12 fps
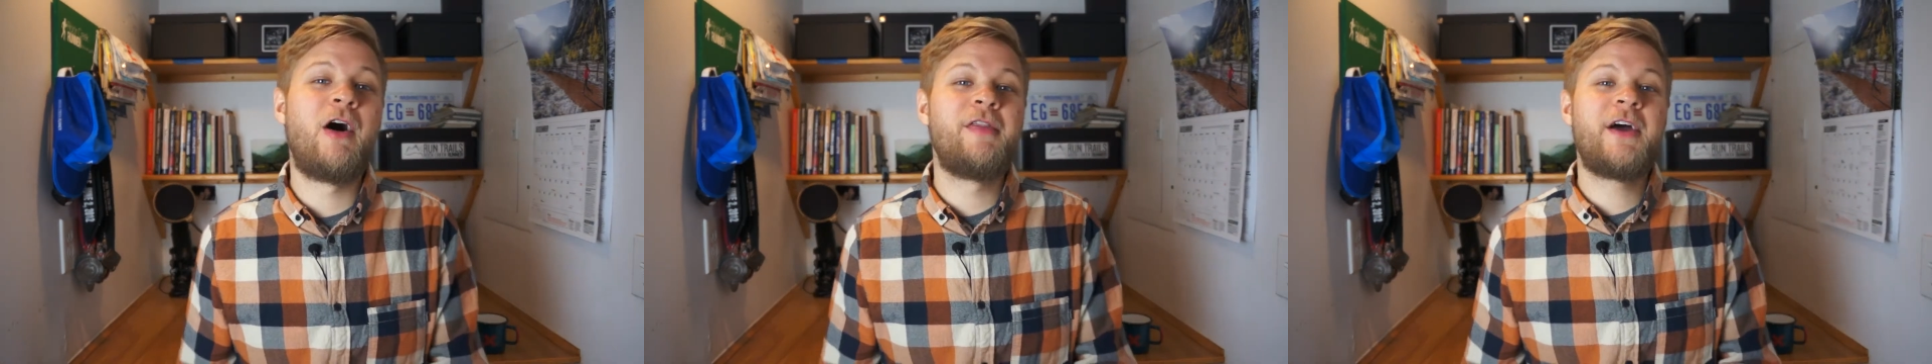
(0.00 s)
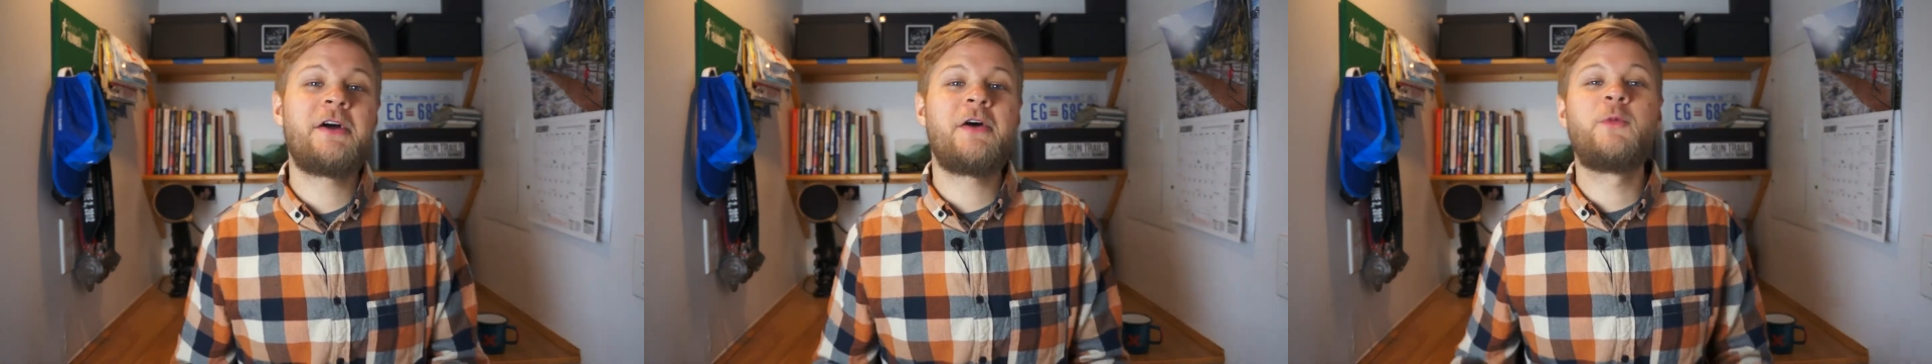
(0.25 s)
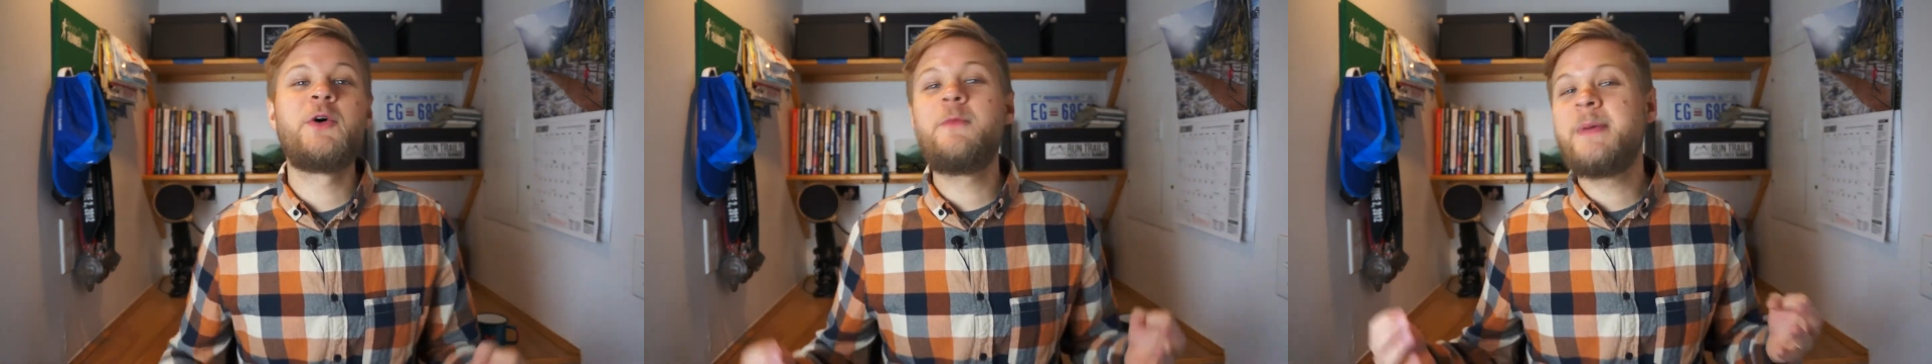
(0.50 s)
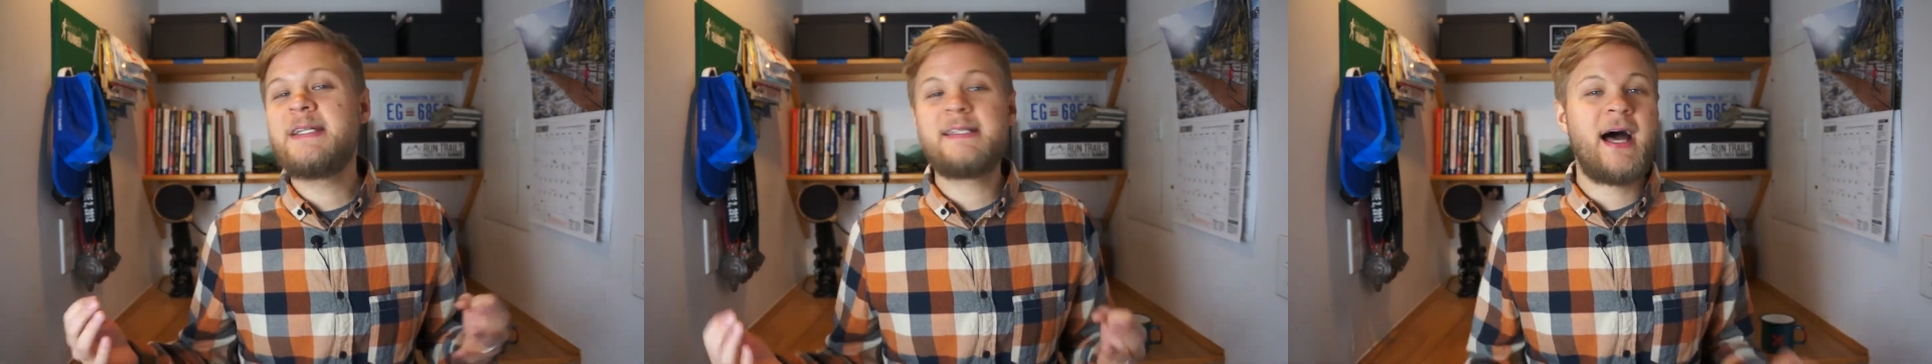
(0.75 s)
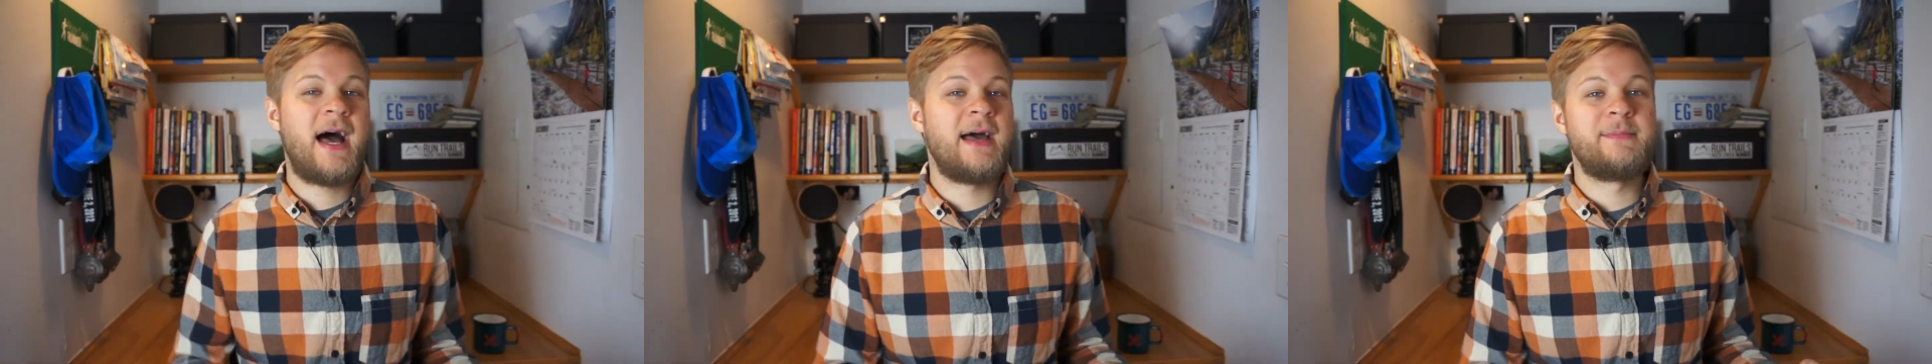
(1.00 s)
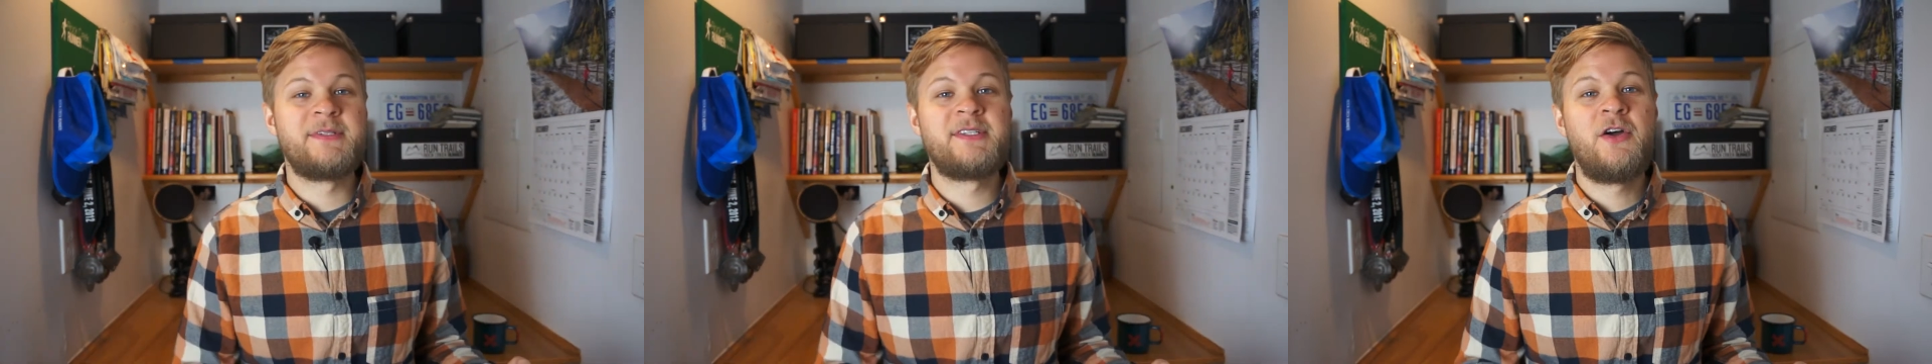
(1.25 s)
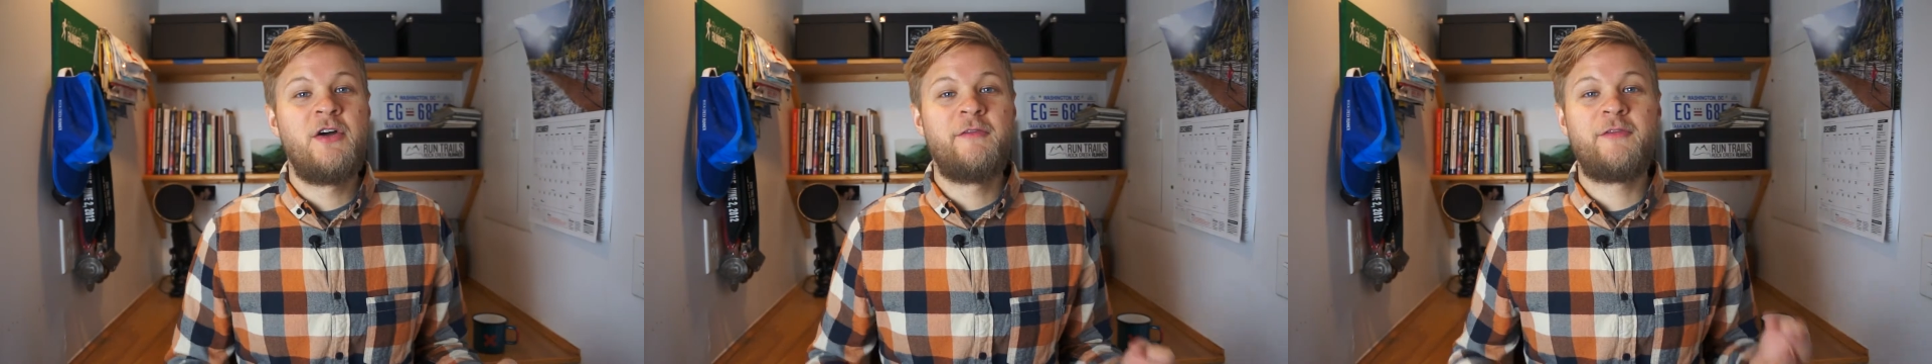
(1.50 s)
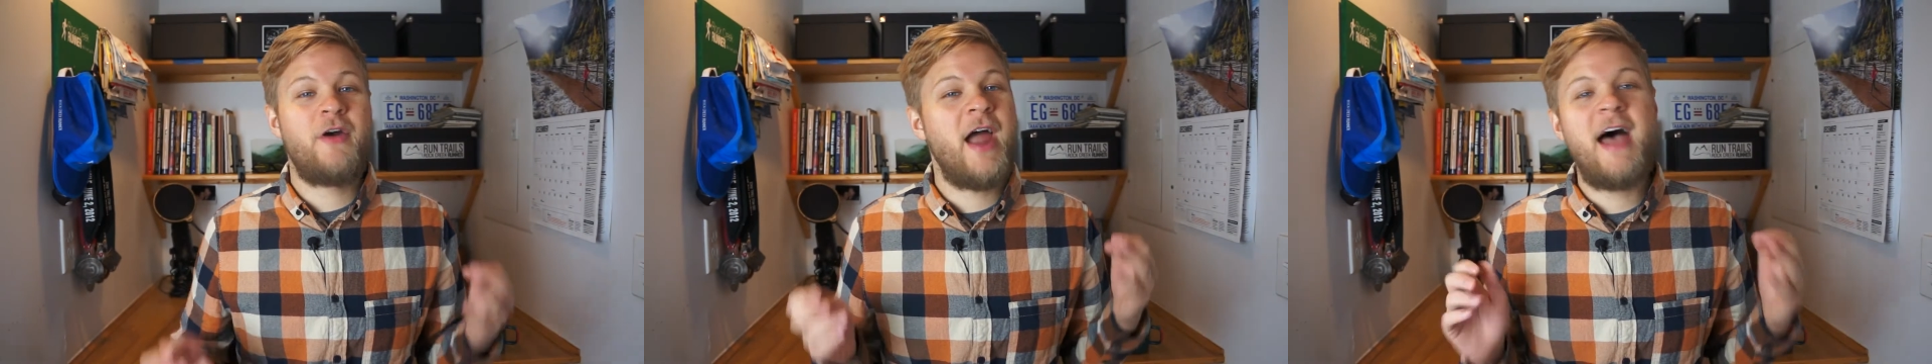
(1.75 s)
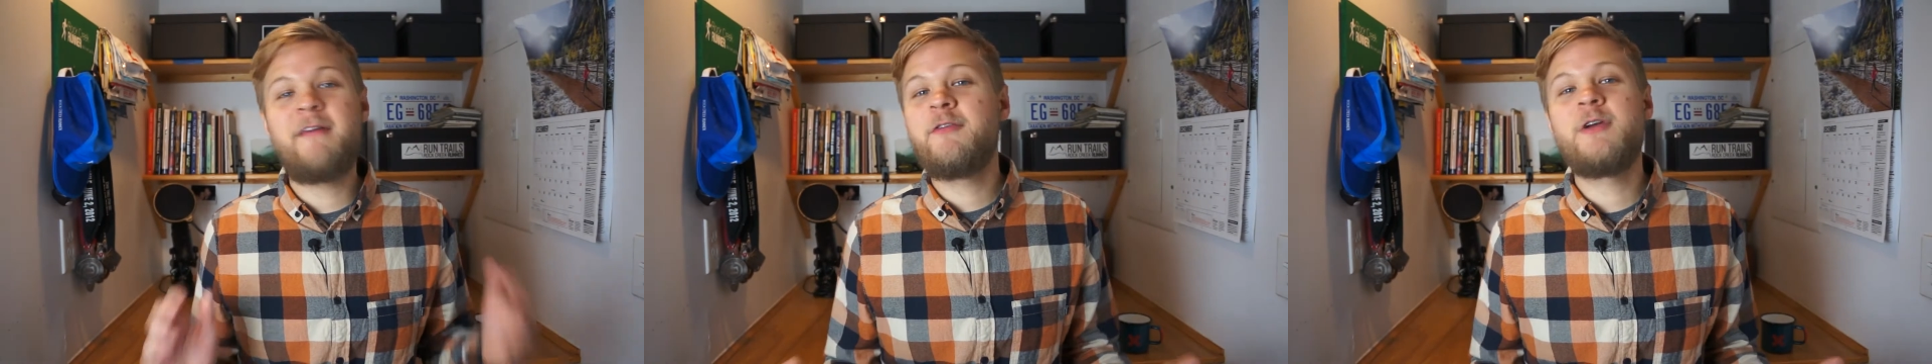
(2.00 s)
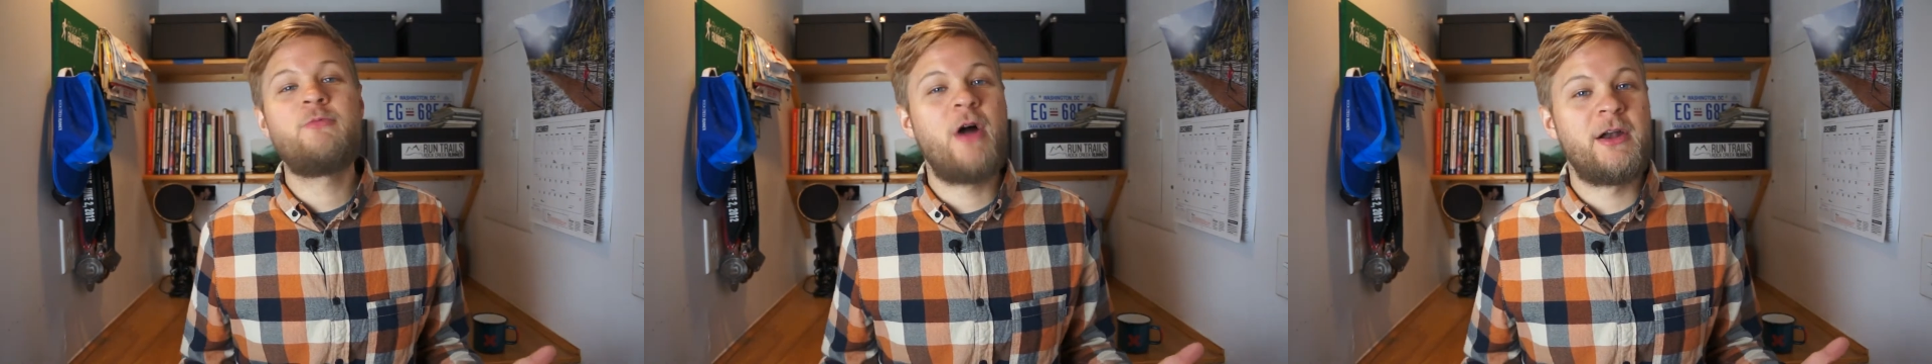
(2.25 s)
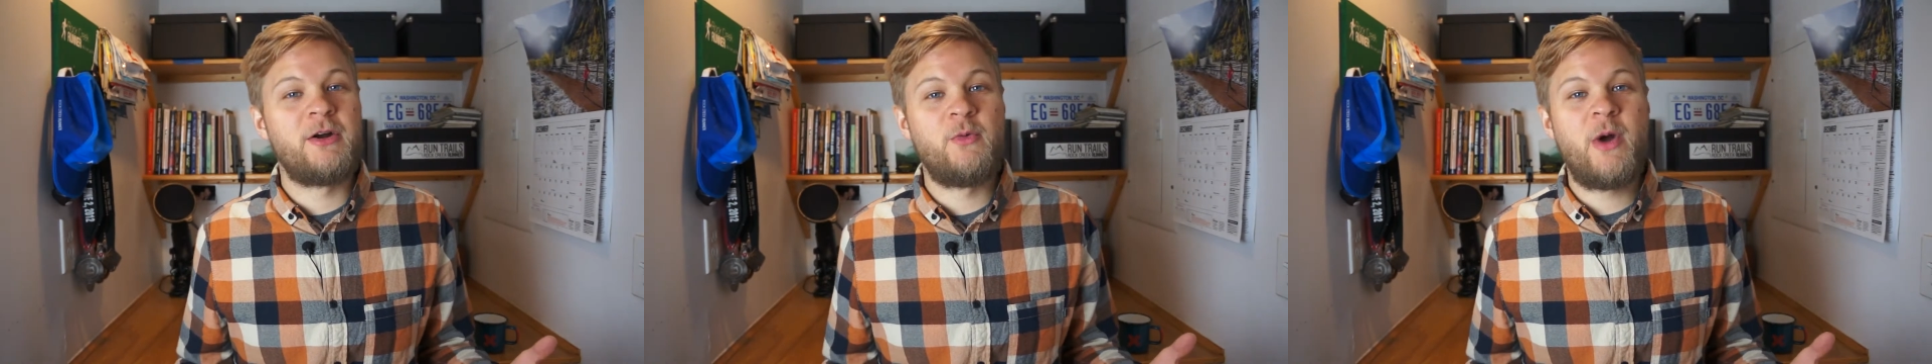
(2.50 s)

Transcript: There will be times for every runner,